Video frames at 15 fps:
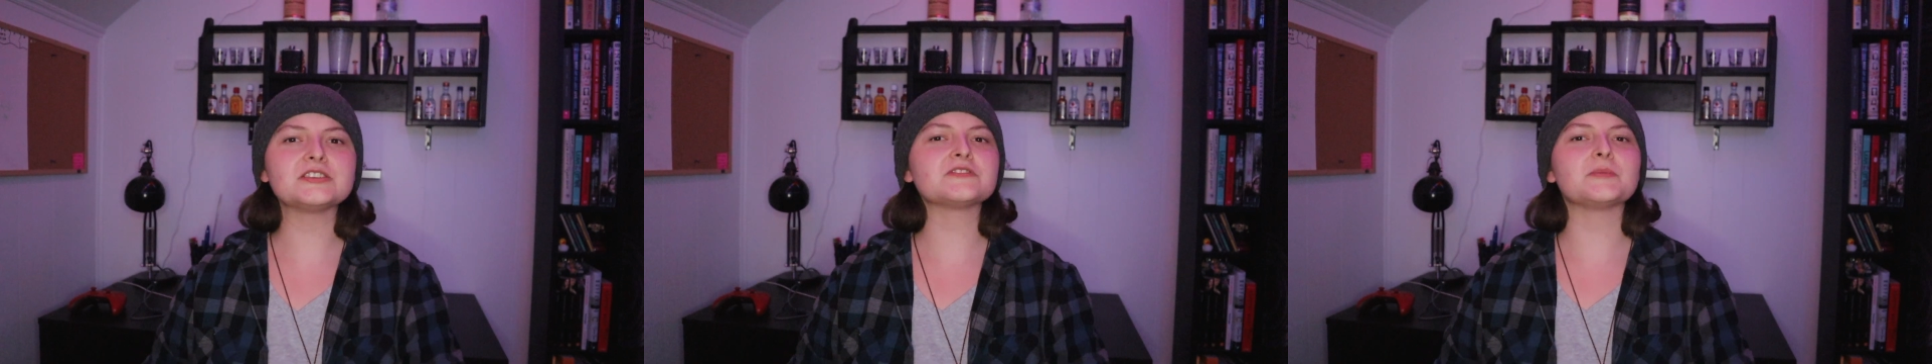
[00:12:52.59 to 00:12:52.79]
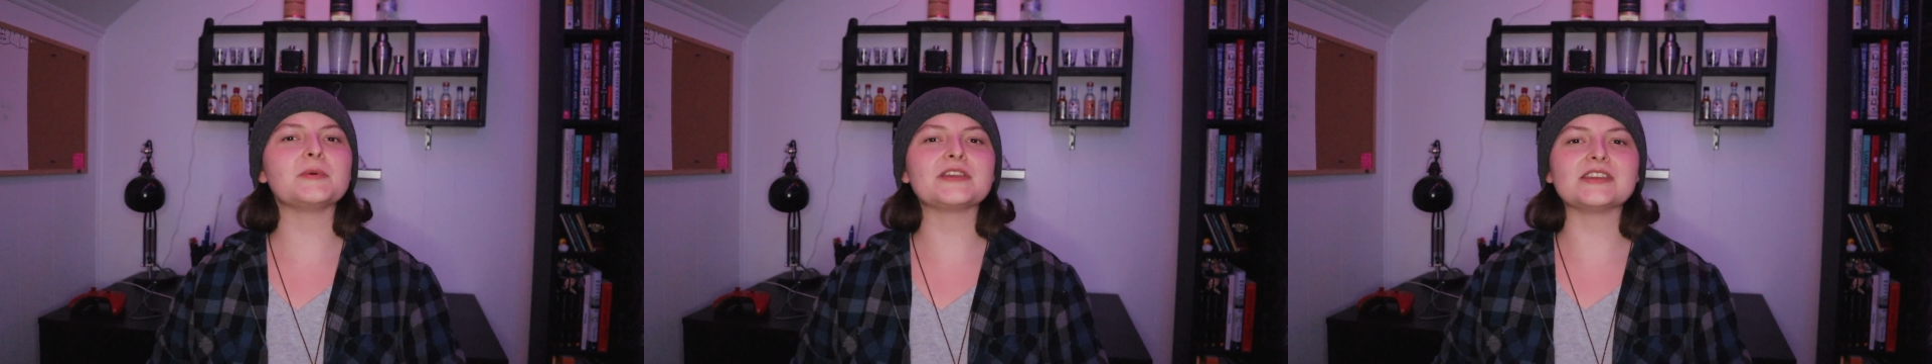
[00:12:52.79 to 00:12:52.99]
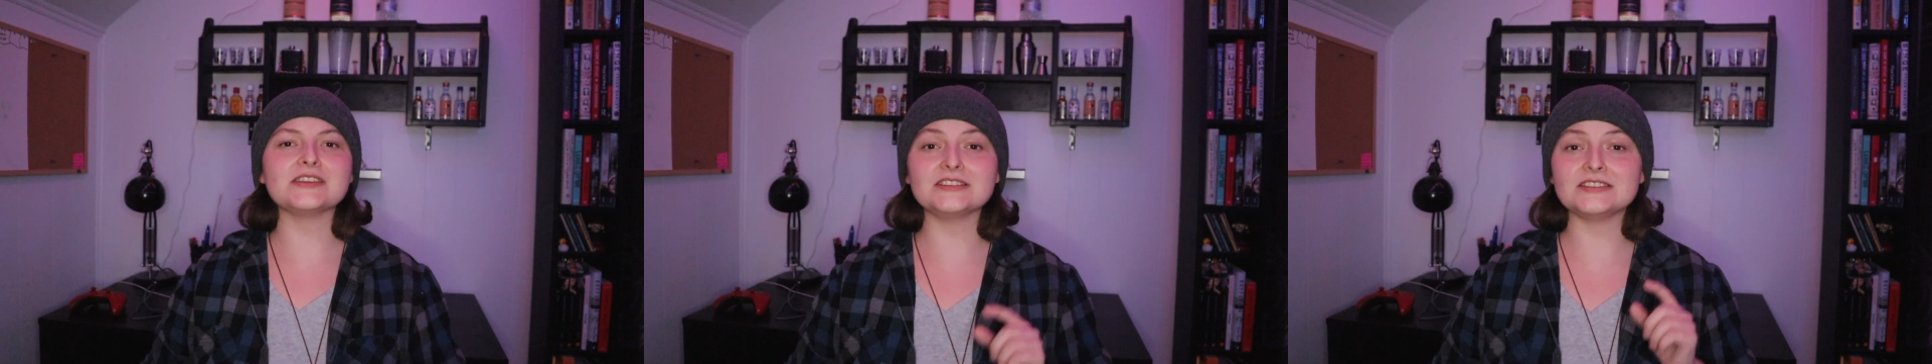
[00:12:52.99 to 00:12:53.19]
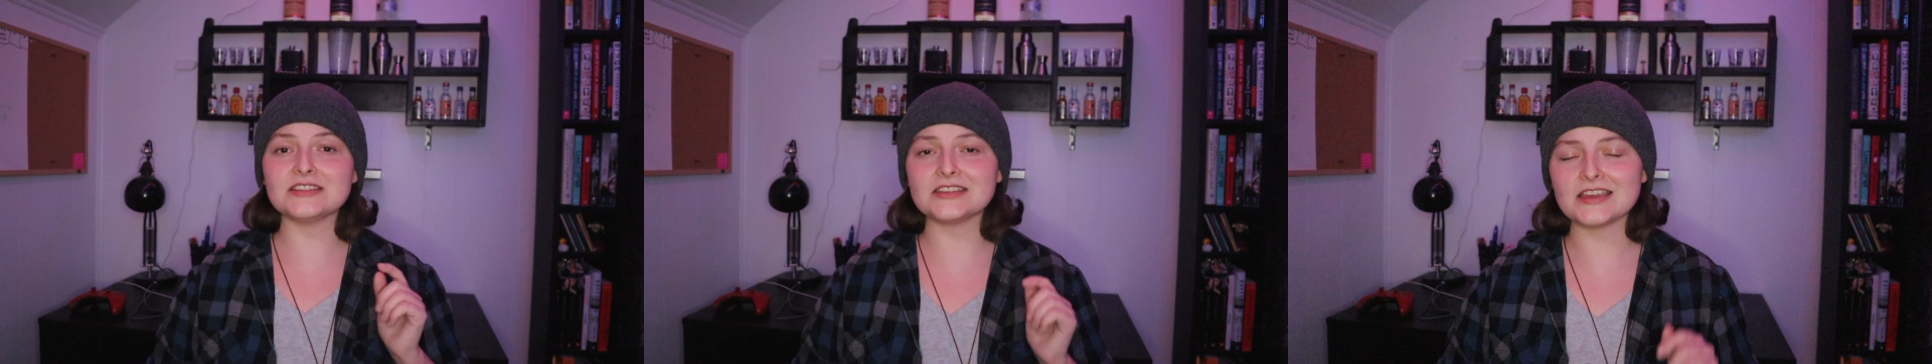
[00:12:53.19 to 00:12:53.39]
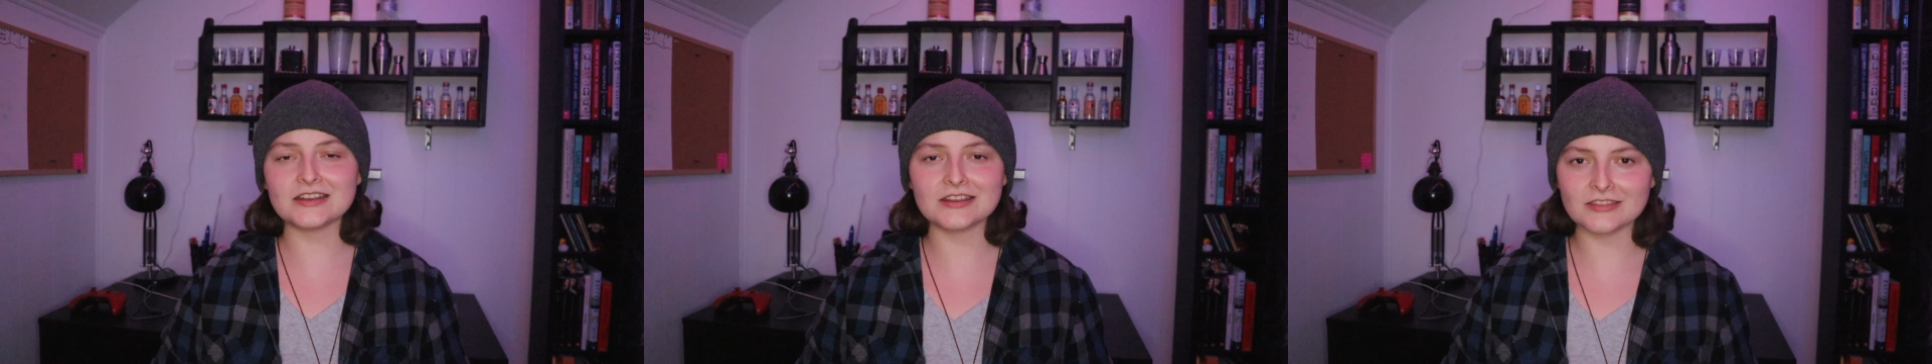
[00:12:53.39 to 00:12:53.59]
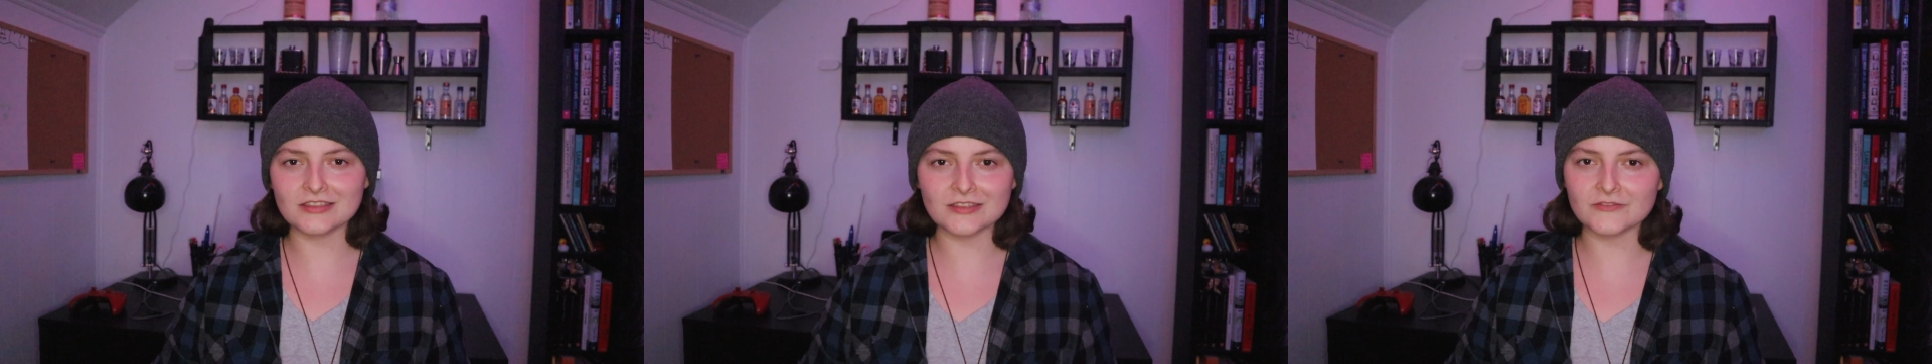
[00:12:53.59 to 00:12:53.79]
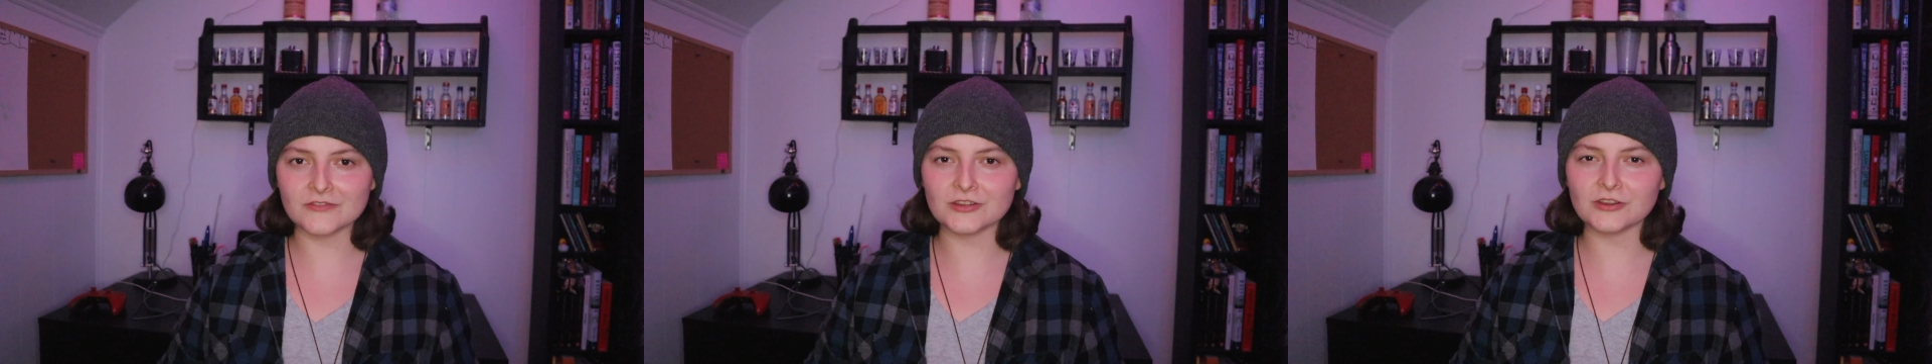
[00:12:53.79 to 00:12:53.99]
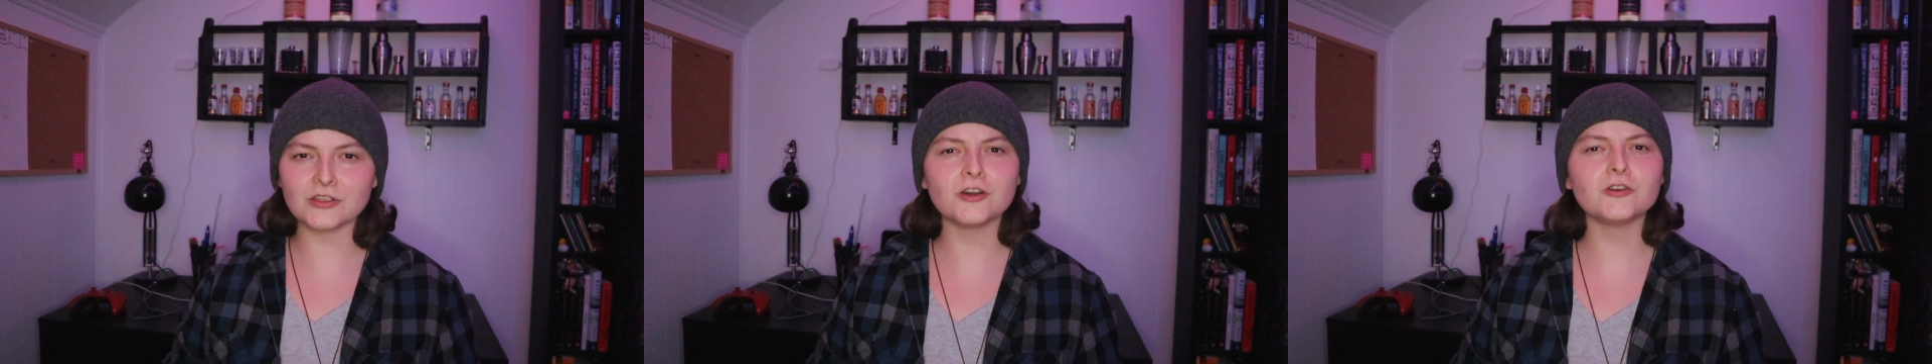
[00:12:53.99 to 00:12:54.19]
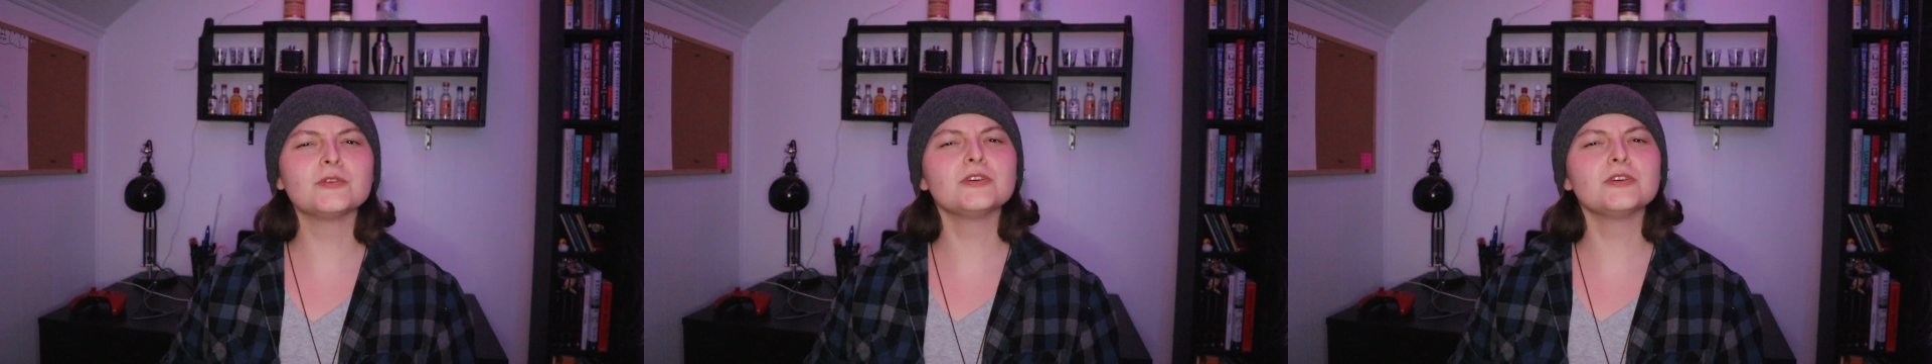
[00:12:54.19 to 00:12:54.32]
for making it to the end of this video.